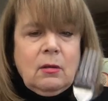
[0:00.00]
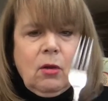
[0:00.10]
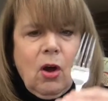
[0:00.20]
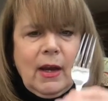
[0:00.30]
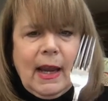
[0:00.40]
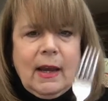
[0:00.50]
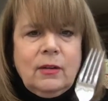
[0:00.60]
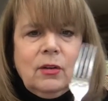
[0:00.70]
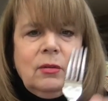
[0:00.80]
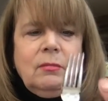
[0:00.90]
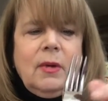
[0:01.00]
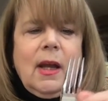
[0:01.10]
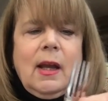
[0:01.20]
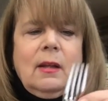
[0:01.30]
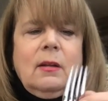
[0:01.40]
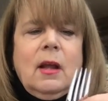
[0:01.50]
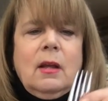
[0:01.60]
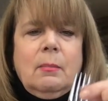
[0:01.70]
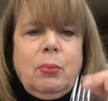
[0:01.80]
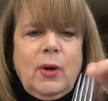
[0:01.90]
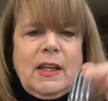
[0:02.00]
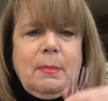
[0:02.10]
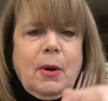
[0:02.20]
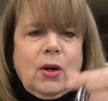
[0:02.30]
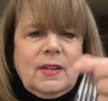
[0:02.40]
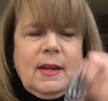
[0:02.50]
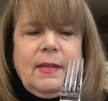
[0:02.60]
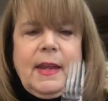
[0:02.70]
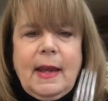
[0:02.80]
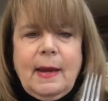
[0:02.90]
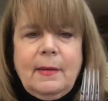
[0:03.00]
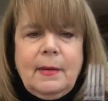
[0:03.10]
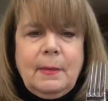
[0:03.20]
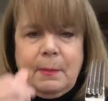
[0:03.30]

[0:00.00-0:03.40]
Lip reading: Long handle and pointy parts at the end.